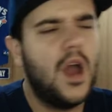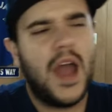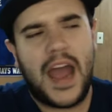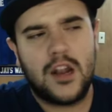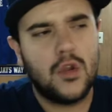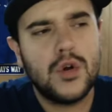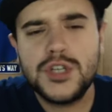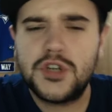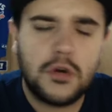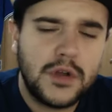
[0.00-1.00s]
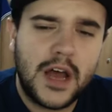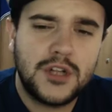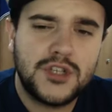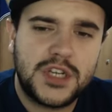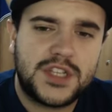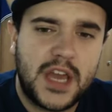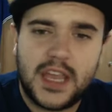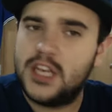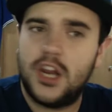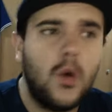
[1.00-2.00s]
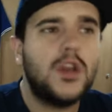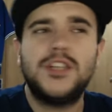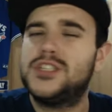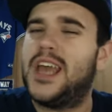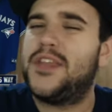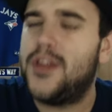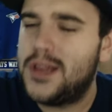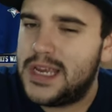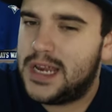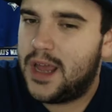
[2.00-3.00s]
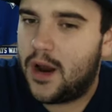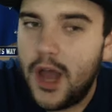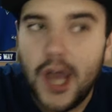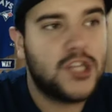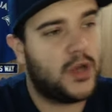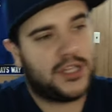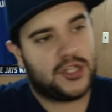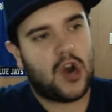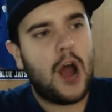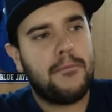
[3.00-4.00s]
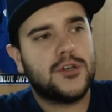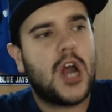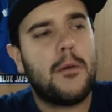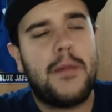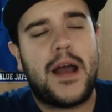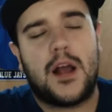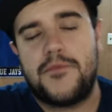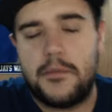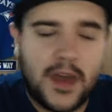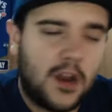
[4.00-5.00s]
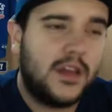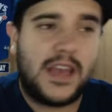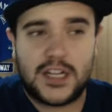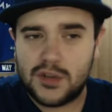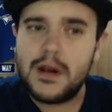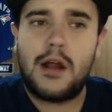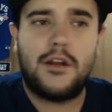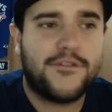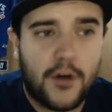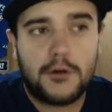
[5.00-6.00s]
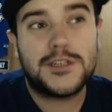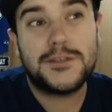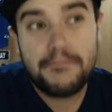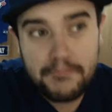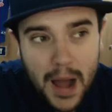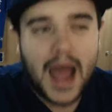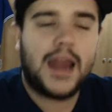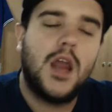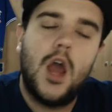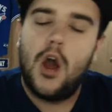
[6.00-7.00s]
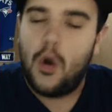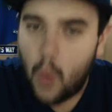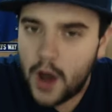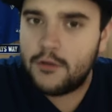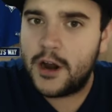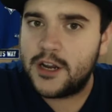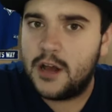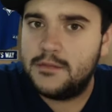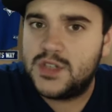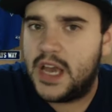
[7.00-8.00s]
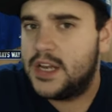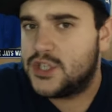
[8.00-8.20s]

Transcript: And Lourdes Gurriel just thinking, you know what, let's just get the lead here. So he hits a chopper back up the middle. He gets thrown out at first, but one run comes in.